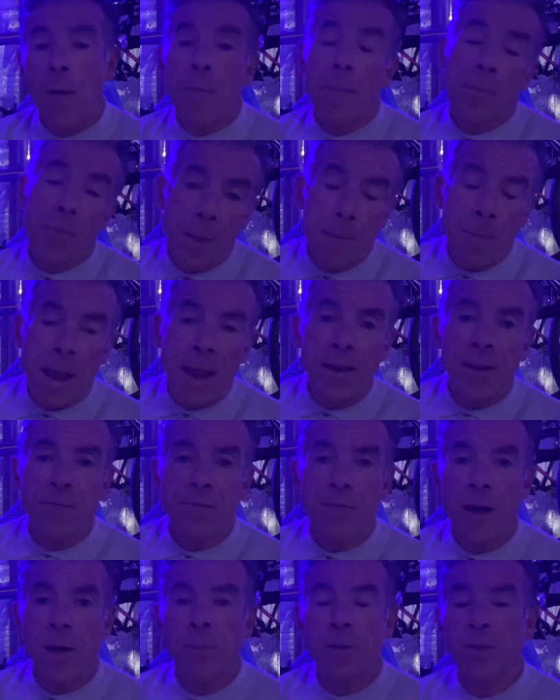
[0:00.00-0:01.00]
they're mainly
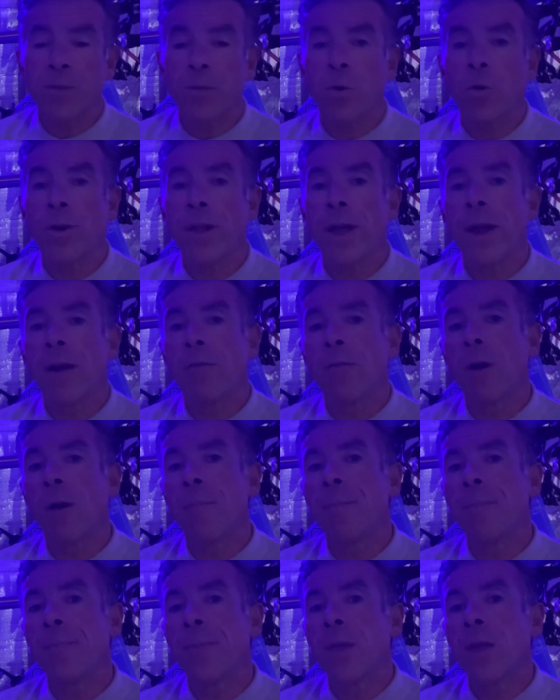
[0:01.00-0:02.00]
famous for their
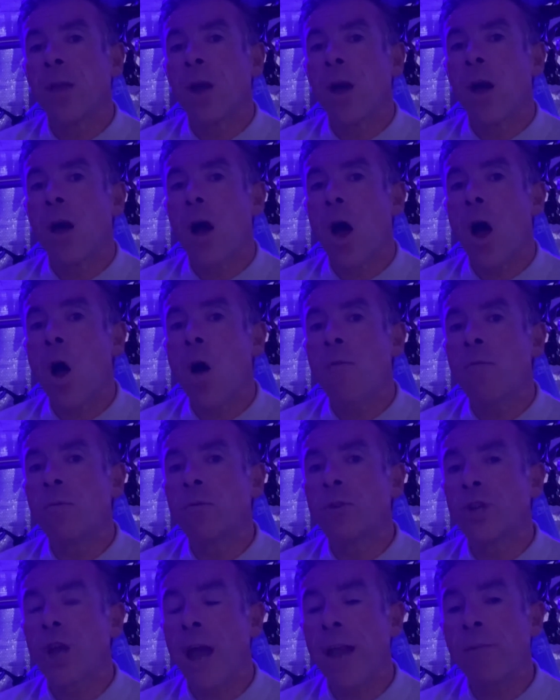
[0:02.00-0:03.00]
oval
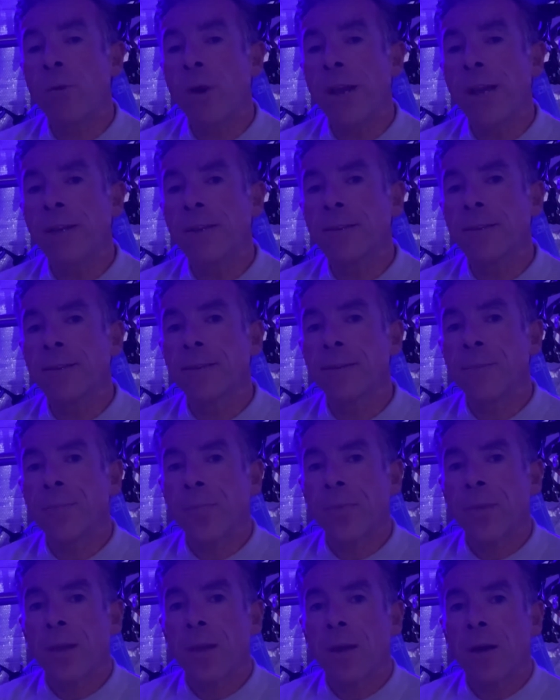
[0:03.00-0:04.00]
chain rings,
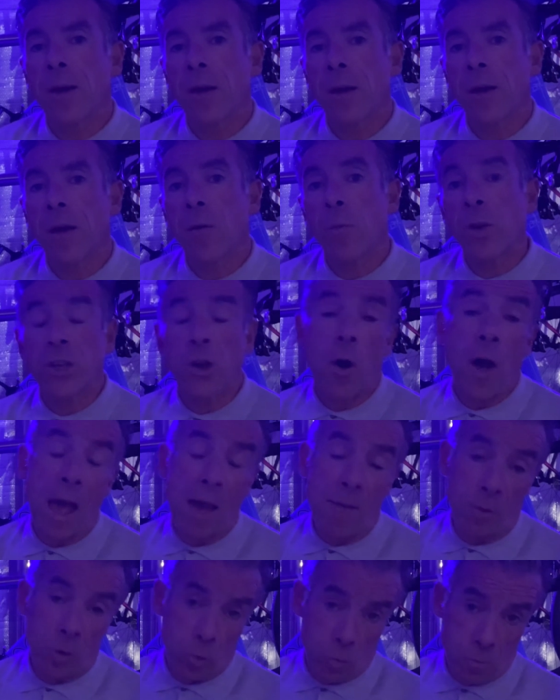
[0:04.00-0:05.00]
which I
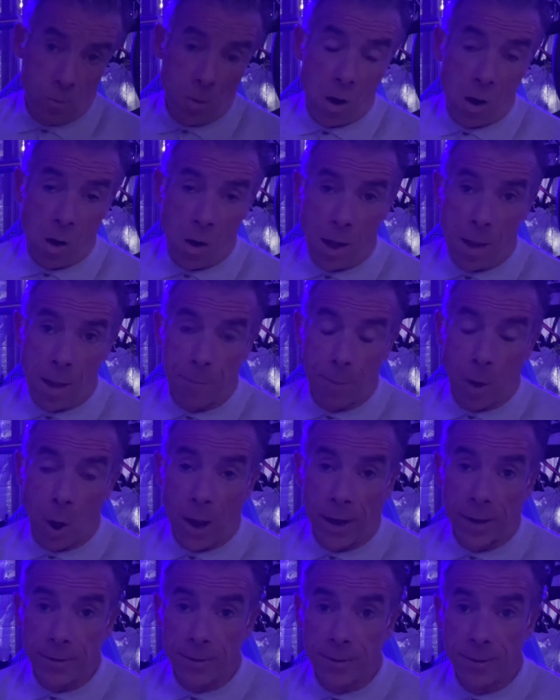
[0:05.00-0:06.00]
have on all my hire
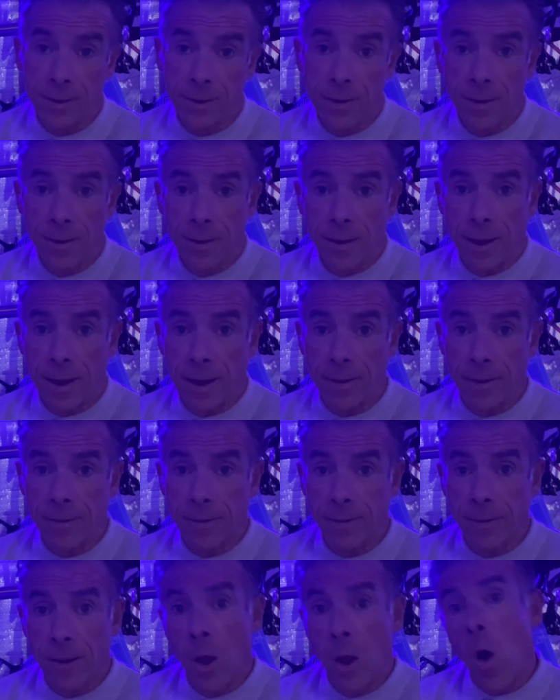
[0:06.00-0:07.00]
bikes
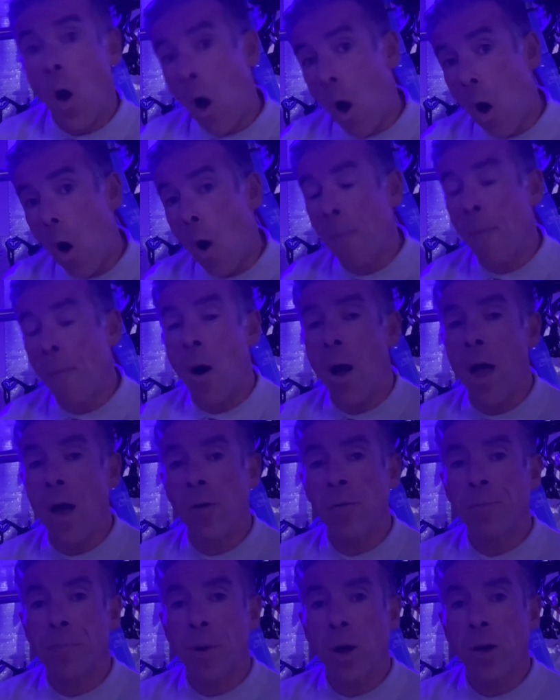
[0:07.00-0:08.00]
and on my
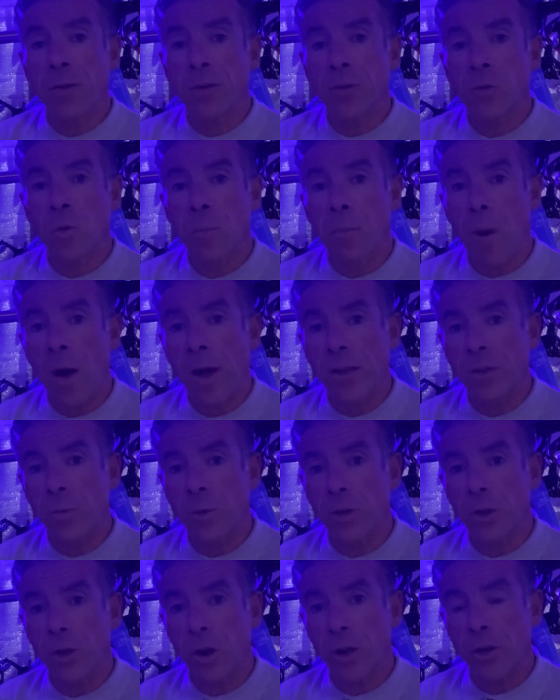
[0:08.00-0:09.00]
own personal bikes,
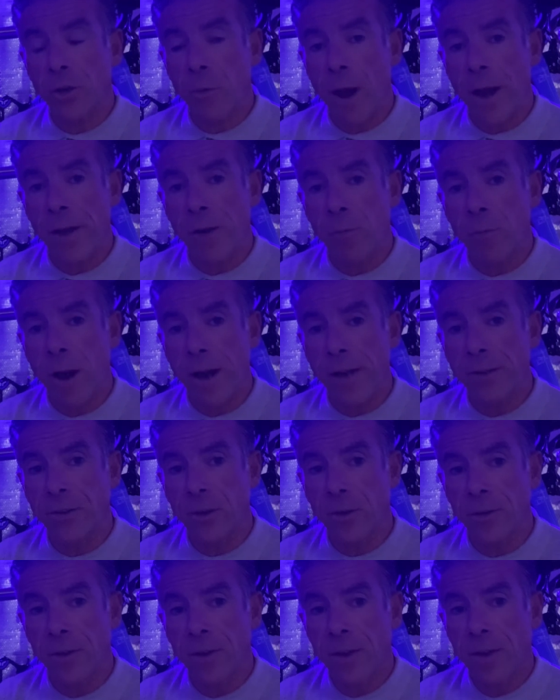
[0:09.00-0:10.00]
which I train and race
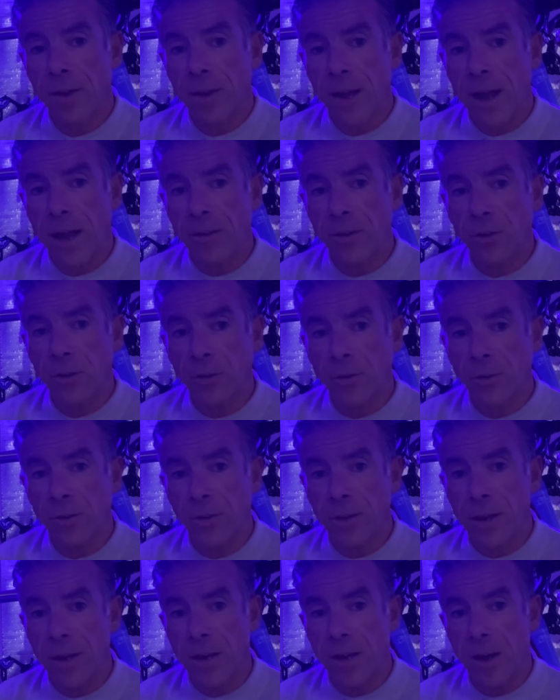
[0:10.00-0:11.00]
on. As you can
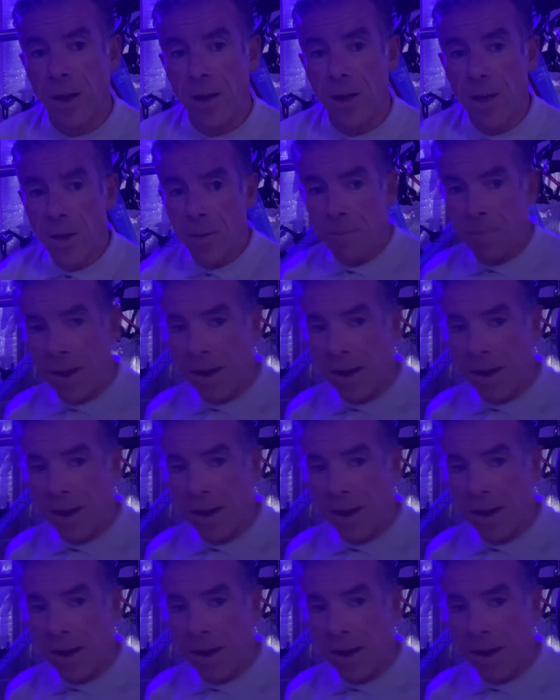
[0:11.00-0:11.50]
see, my